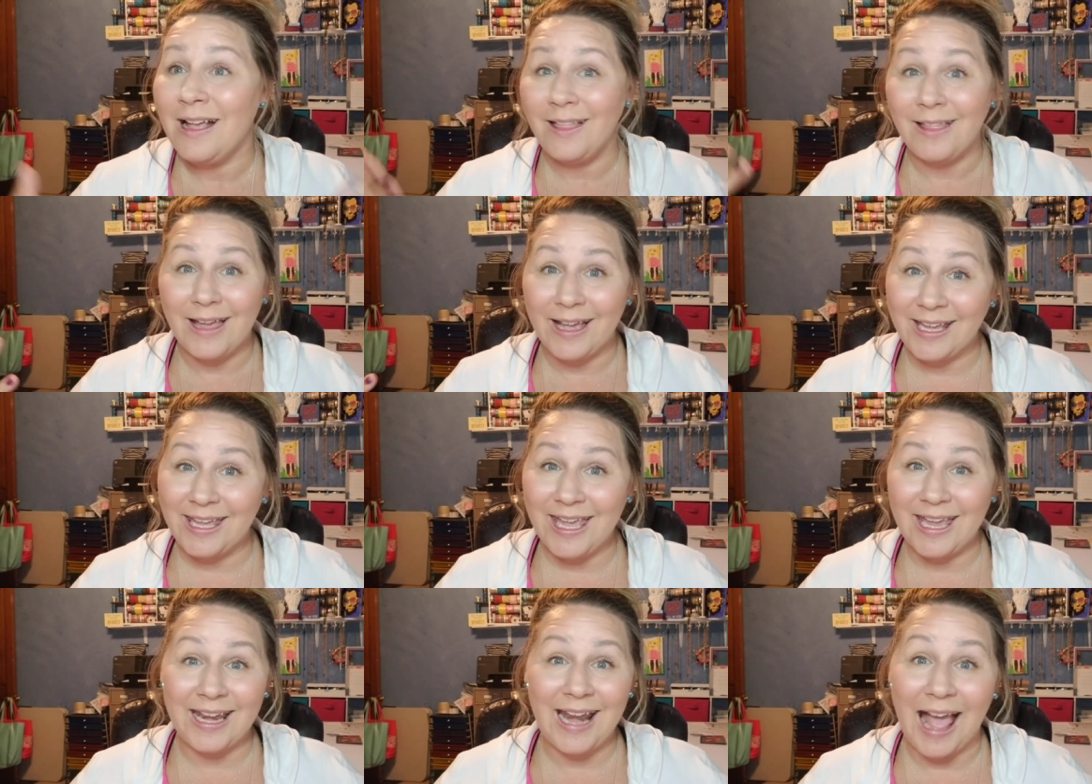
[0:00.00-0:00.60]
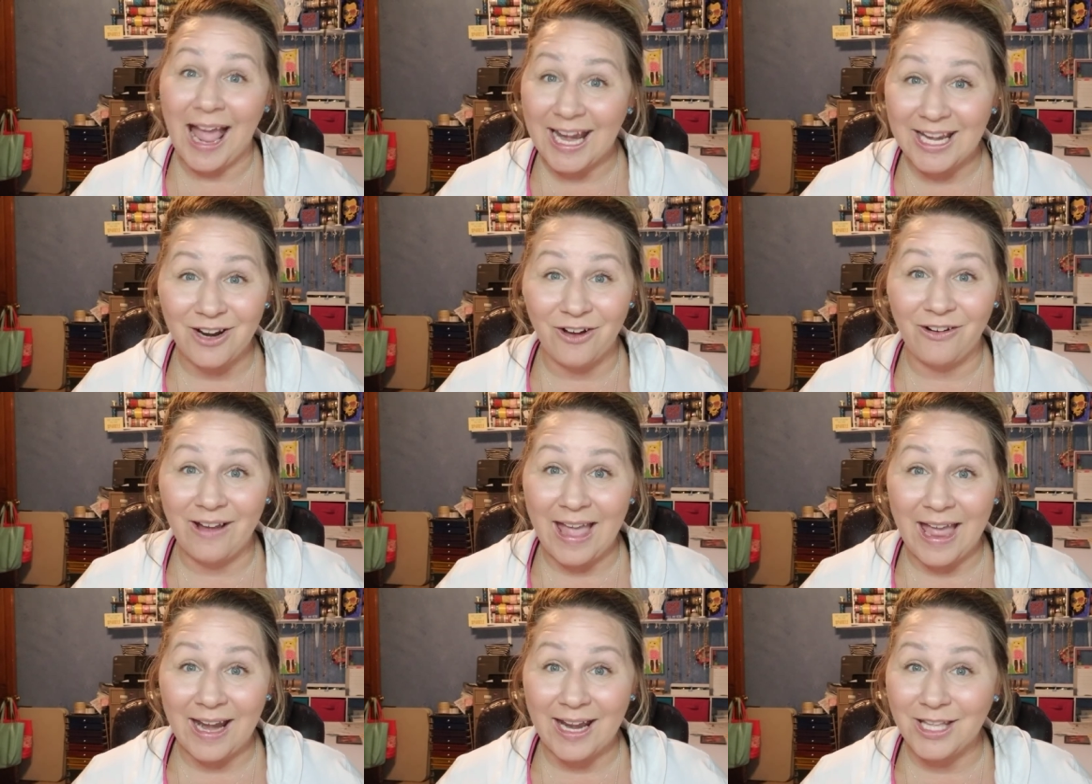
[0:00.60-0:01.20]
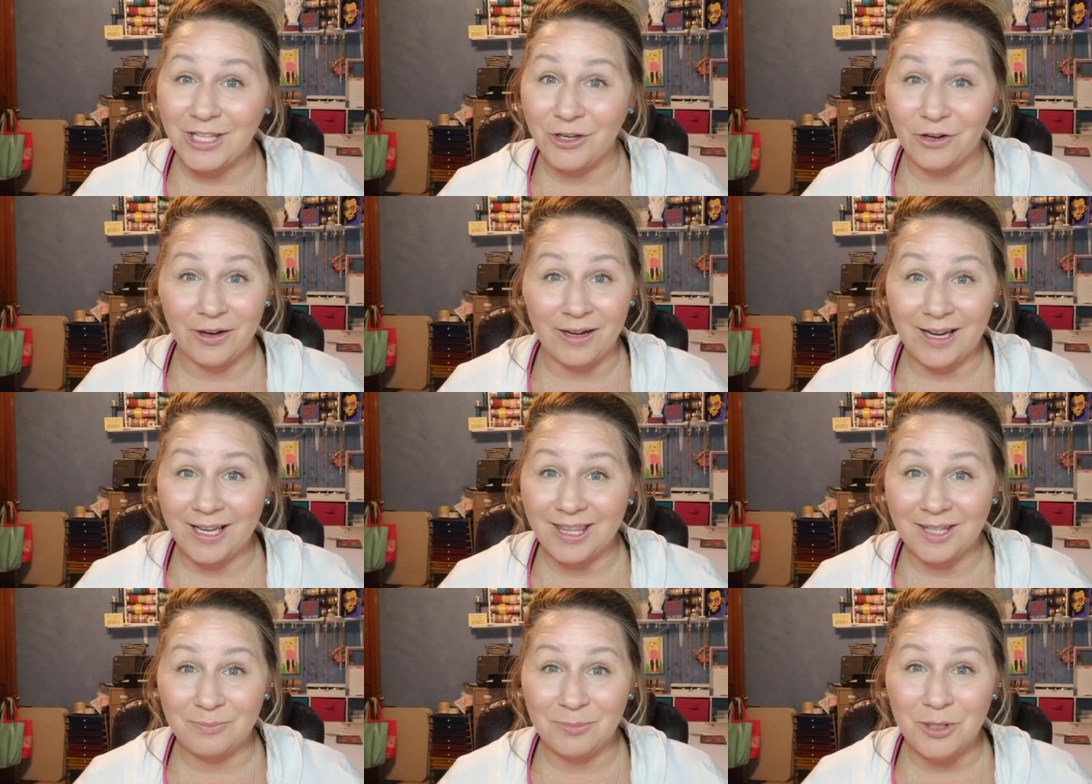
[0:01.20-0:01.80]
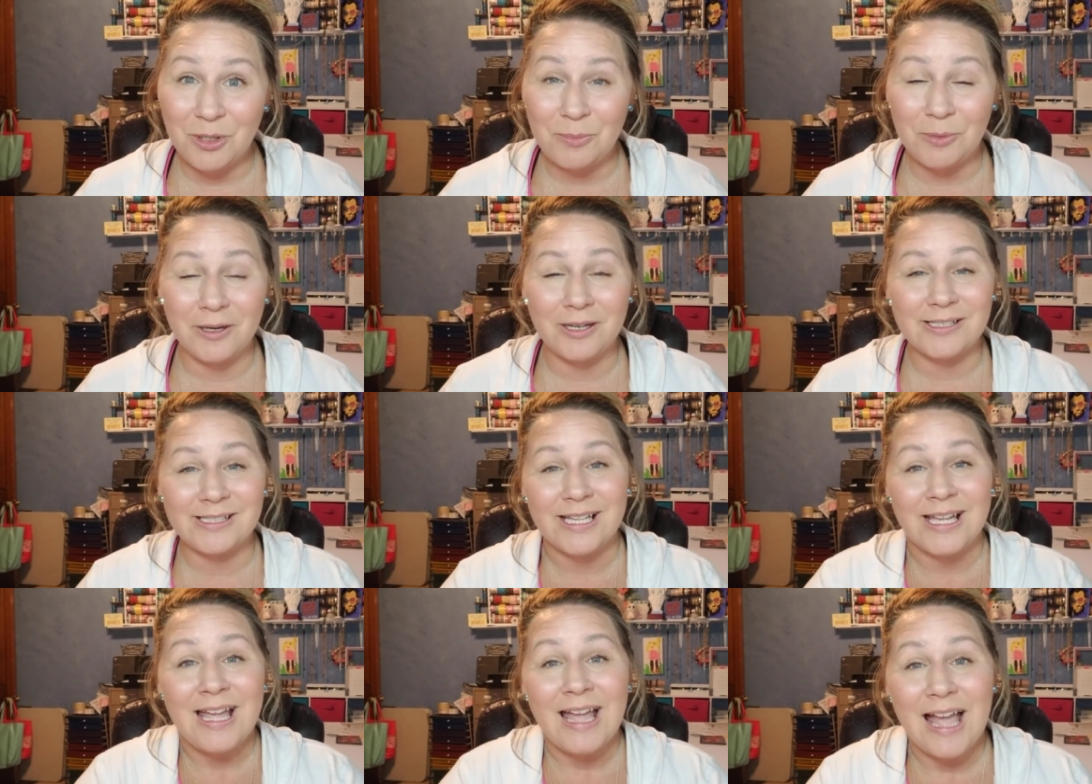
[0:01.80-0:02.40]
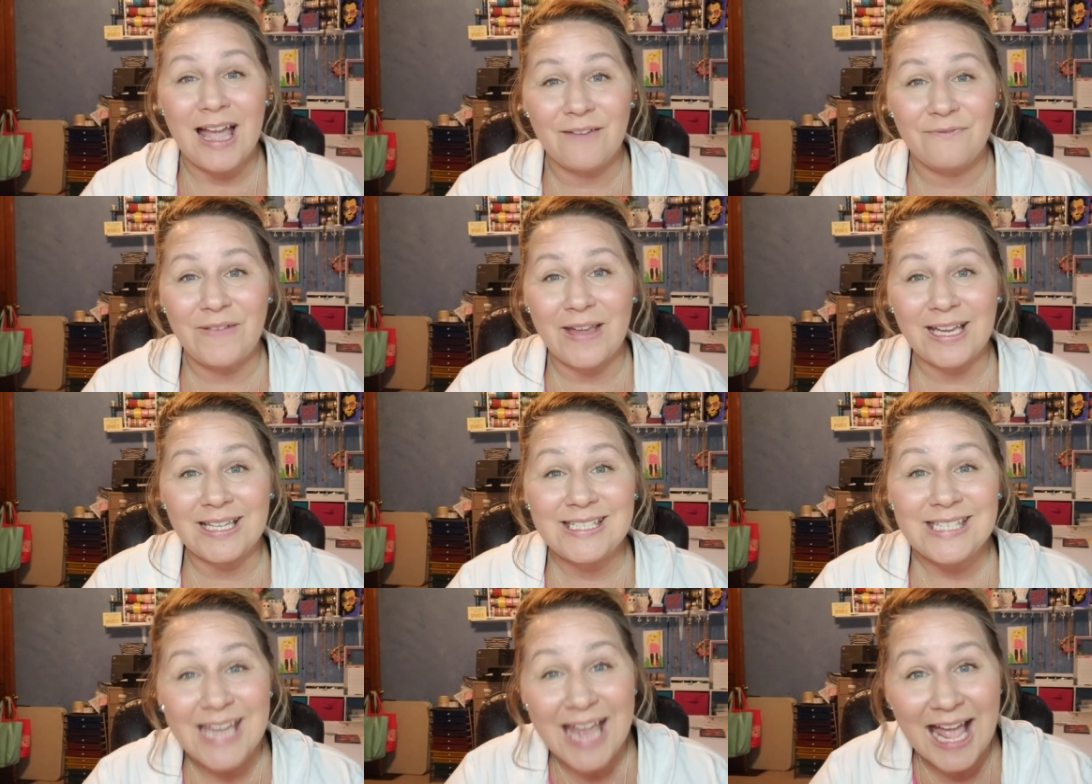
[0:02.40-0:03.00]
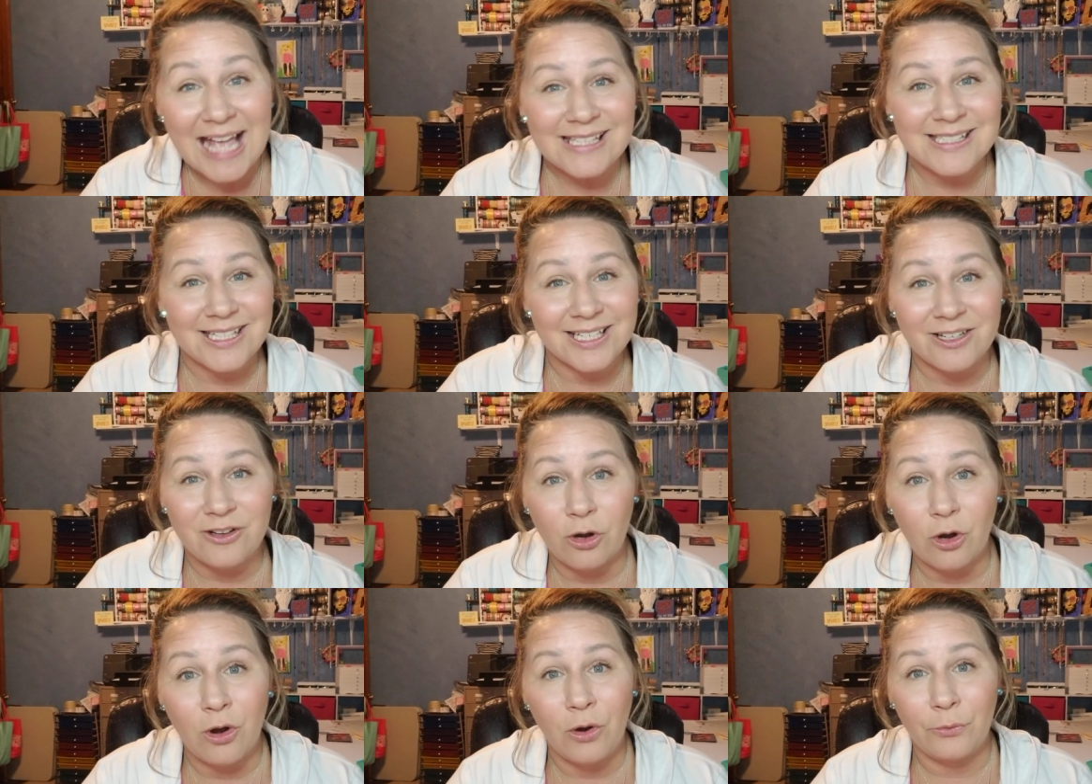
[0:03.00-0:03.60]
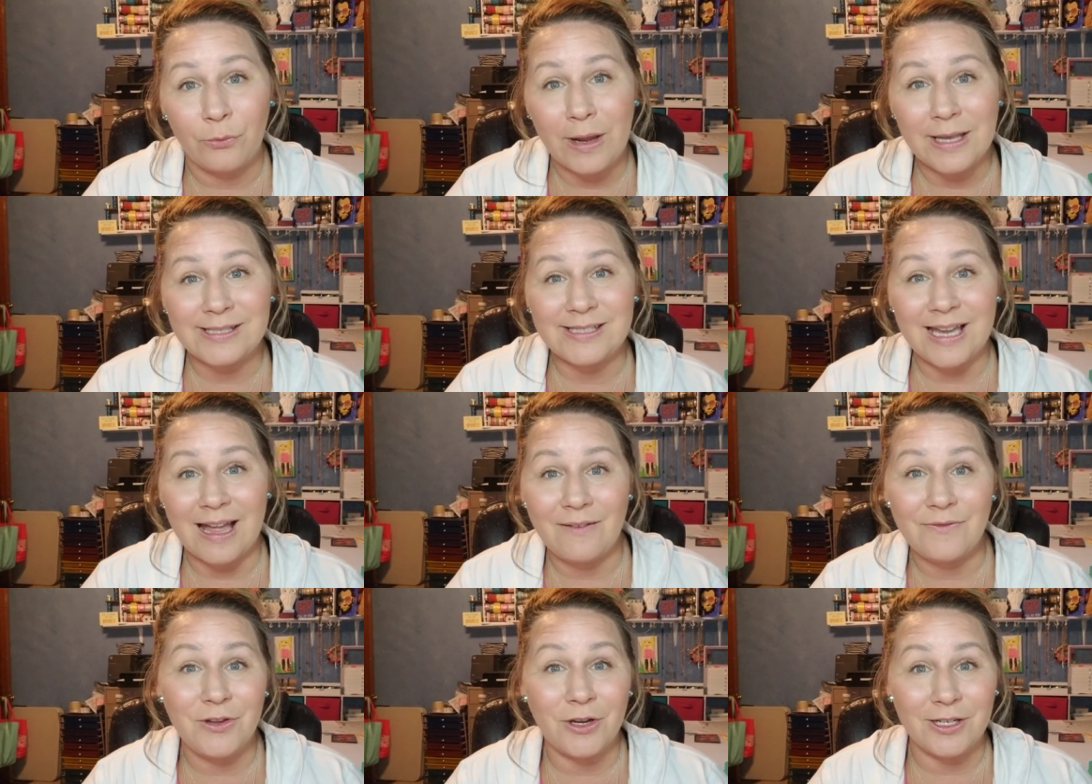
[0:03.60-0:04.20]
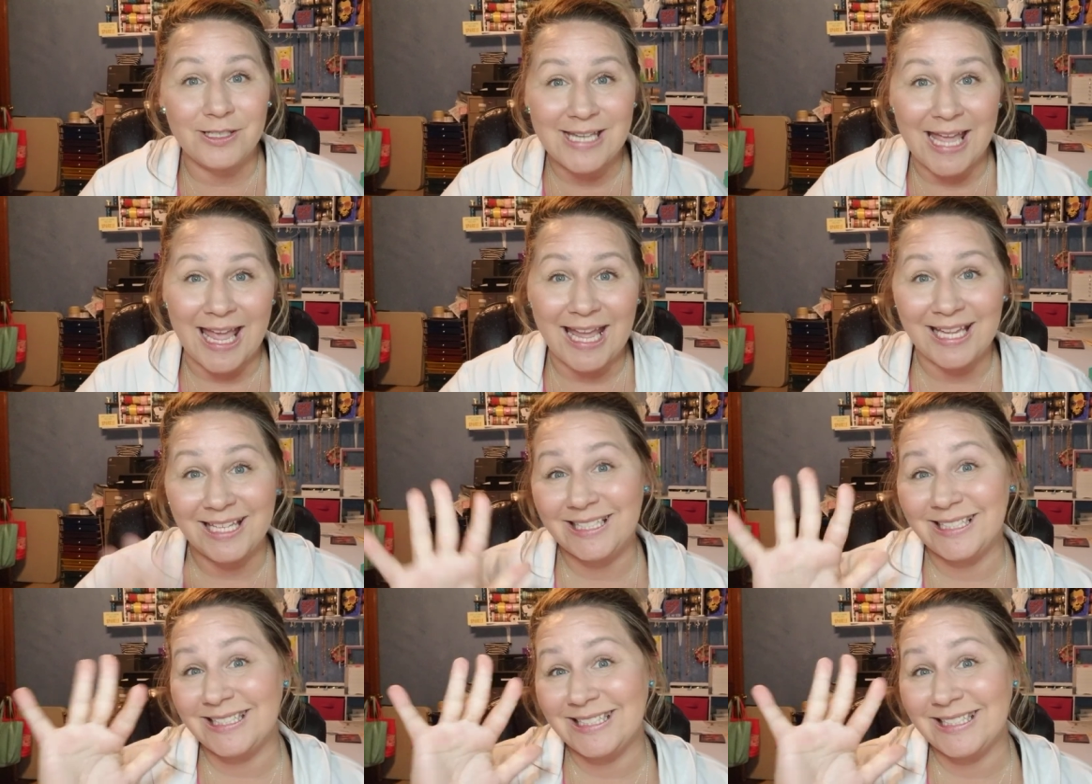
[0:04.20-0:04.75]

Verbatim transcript: Again, I don't edit. You're going to get the bloopers. A fantastical rest of your day.